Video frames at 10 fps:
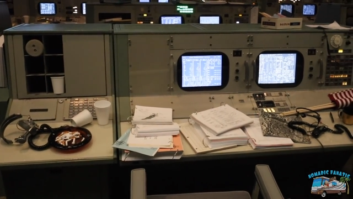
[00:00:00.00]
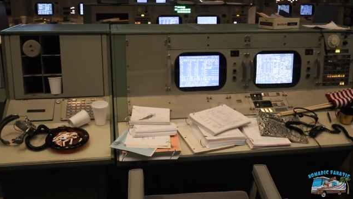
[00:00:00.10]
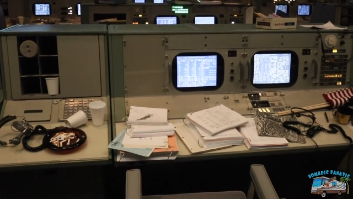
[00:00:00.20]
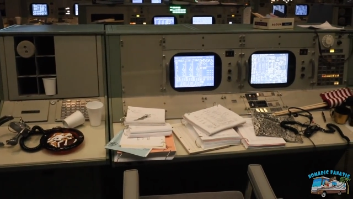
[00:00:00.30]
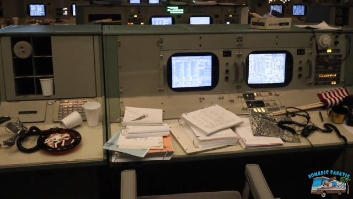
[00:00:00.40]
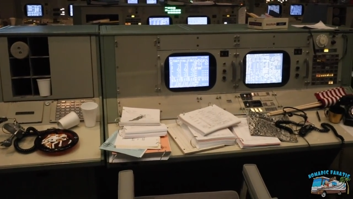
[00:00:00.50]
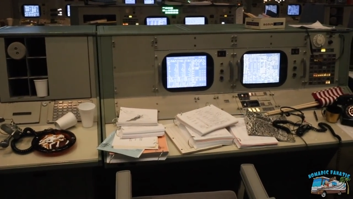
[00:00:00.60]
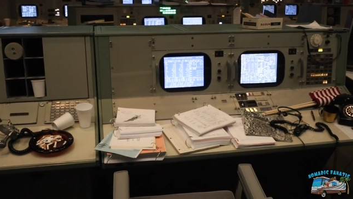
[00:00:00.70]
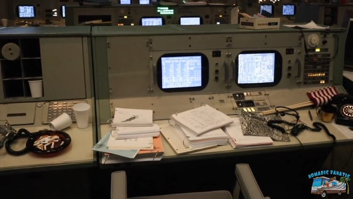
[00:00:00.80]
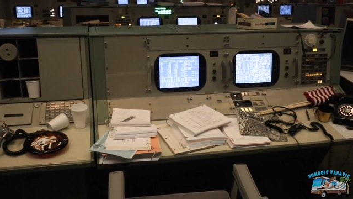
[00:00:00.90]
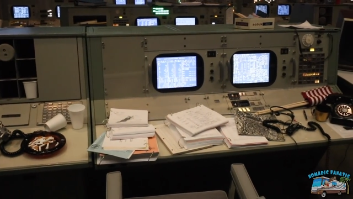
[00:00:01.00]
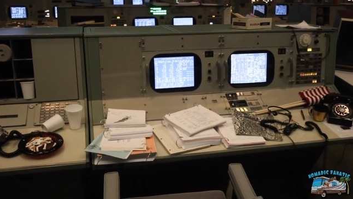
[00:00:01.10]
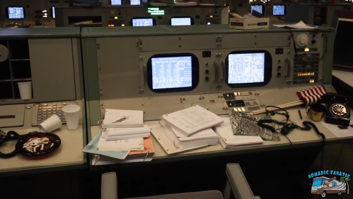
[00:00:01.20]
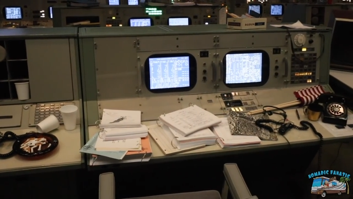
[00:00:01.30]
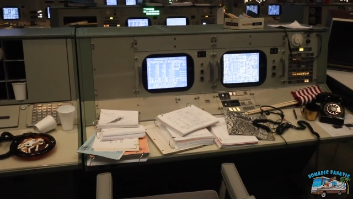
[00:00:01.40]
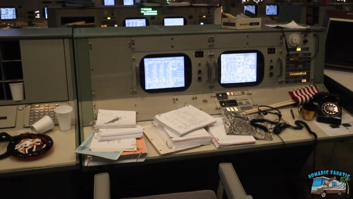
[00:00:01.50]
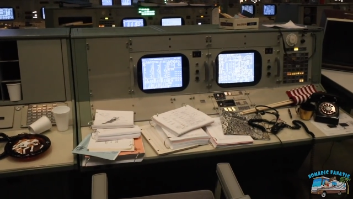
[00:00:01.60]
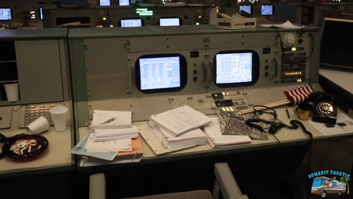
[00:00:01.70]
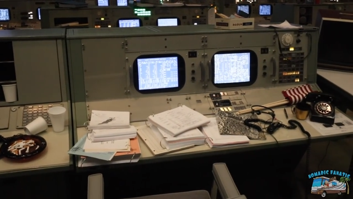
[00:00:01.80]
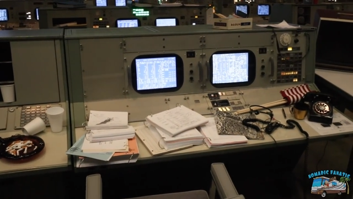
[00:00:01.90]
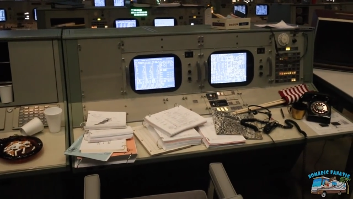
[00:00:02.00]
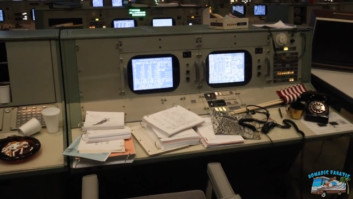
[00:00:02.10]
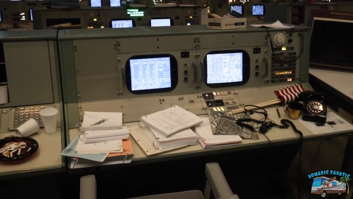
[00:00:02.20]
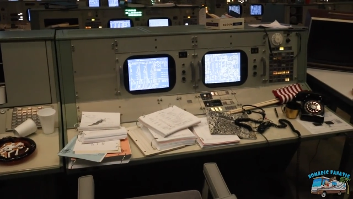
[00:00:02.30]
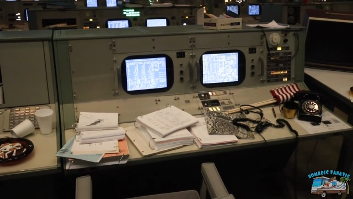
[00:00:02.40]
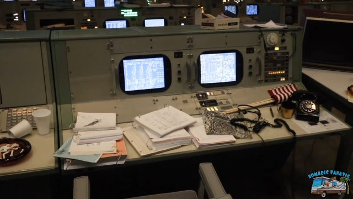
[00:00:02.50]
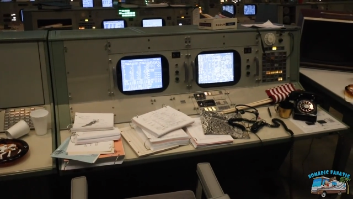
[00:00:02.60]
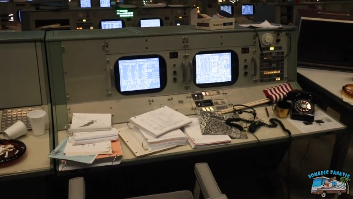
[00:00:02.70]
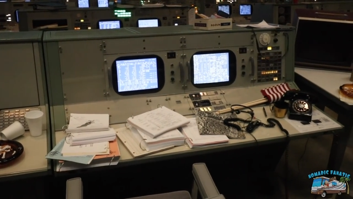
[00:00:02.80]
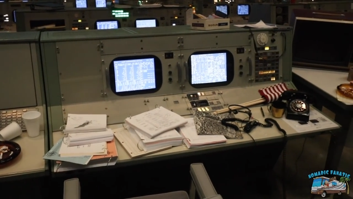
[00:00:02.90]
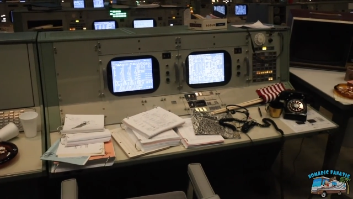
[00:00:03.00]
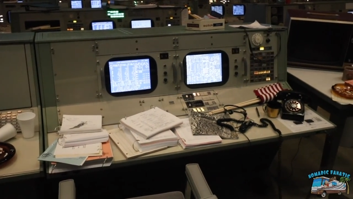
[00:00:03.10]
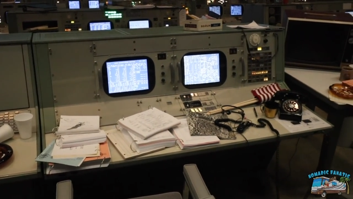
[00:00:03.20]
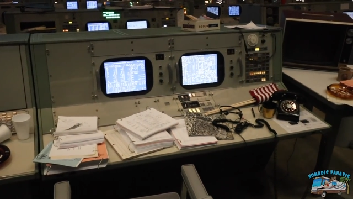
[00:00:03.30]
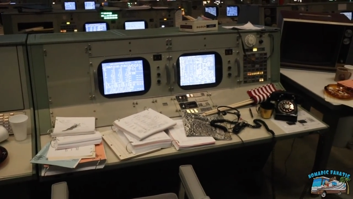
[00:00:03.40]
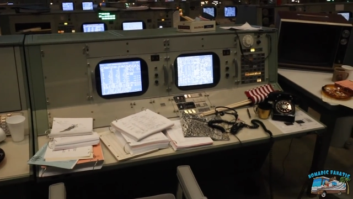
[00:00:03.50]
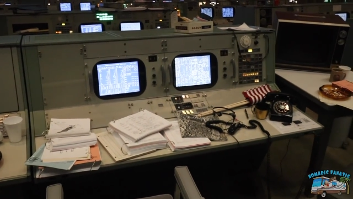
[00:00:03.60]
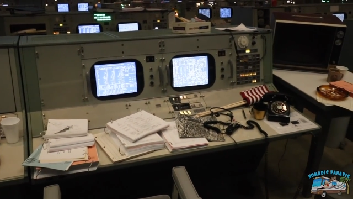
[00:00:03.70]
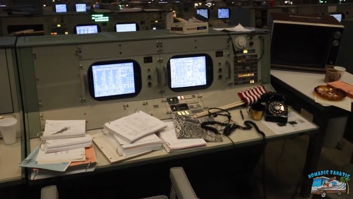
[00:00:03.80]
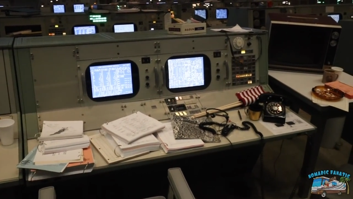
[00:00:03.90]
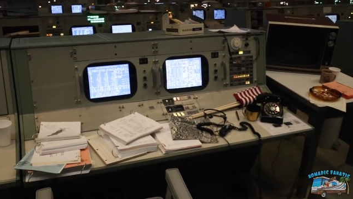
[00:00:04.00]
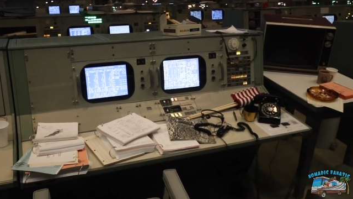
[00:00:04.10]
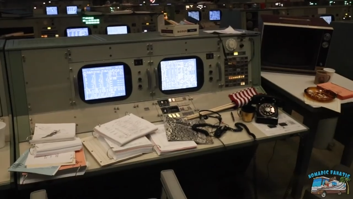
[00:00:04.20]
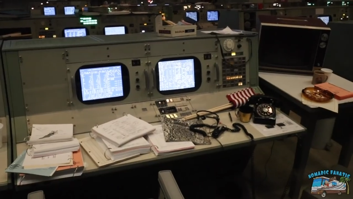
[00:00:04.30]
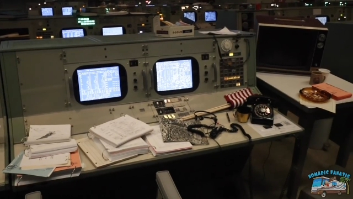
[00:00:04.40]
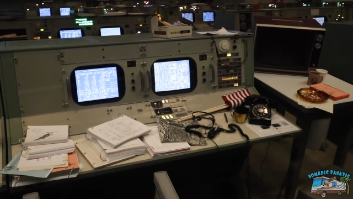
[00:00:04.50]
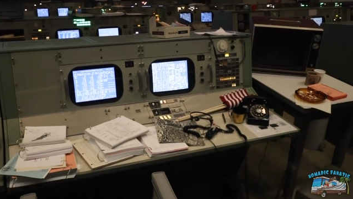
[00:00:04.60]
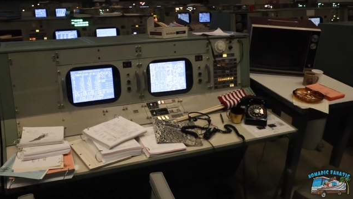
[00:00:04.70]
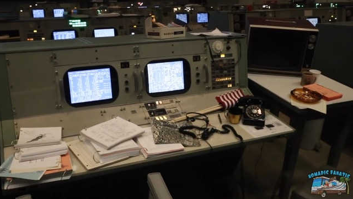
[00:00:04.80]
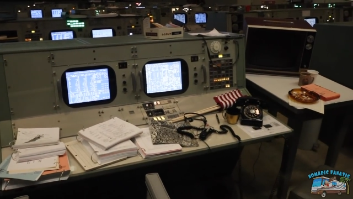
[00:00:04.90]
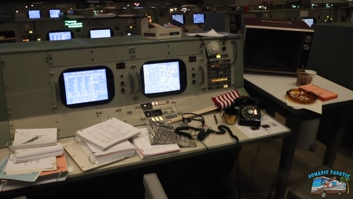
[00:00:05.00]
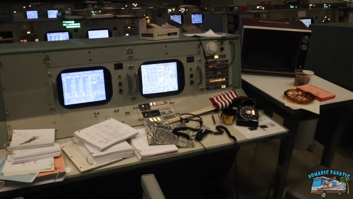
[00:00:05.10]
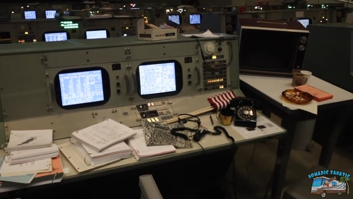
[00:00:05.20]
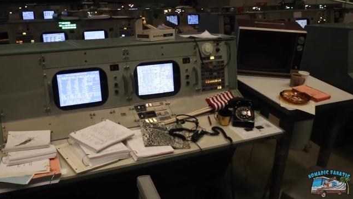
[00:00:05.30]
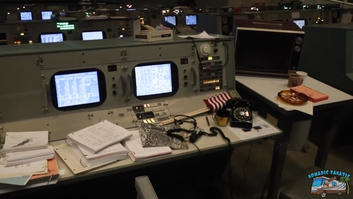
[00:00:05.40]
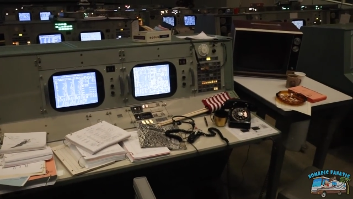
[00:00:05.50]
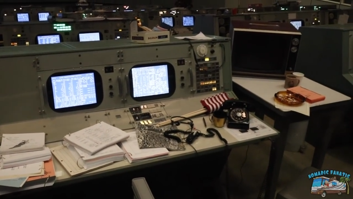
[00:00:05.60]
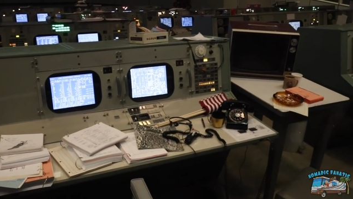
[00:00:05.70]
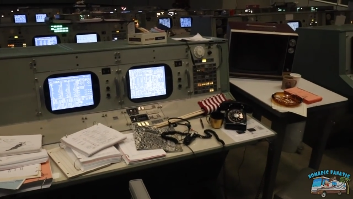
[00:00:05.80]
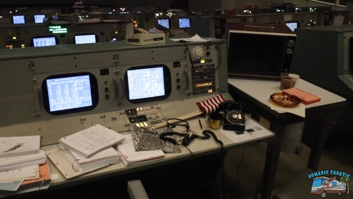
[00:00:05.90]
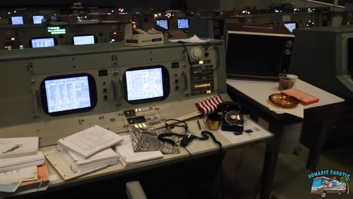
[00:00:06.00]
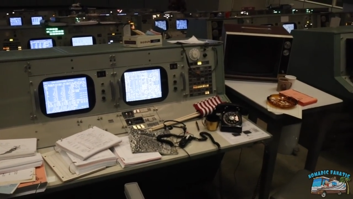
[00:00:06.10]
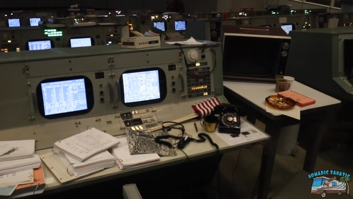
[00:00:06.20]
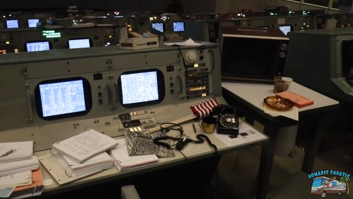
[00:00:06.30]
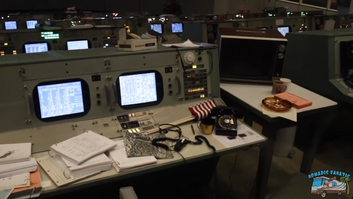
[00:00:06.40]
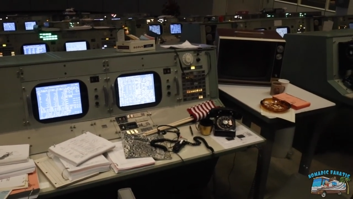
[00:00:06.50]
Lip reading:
No face is visible, so there are no lips to read.